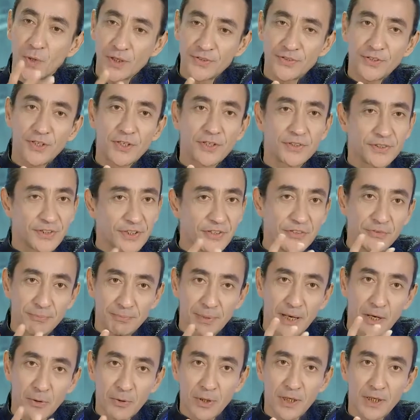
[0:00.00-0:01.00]
water this
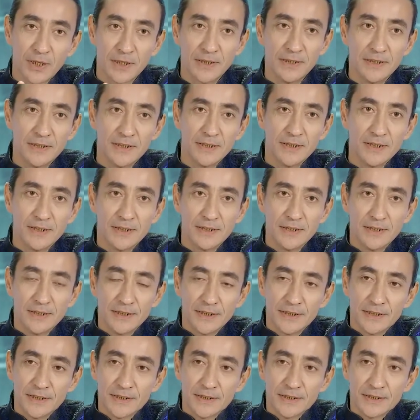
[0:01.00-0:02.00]
power
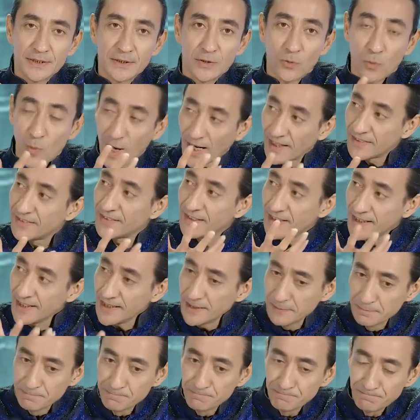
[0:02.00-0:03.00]

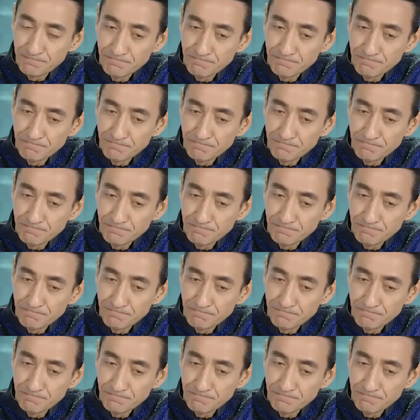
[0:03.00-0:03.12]
wisely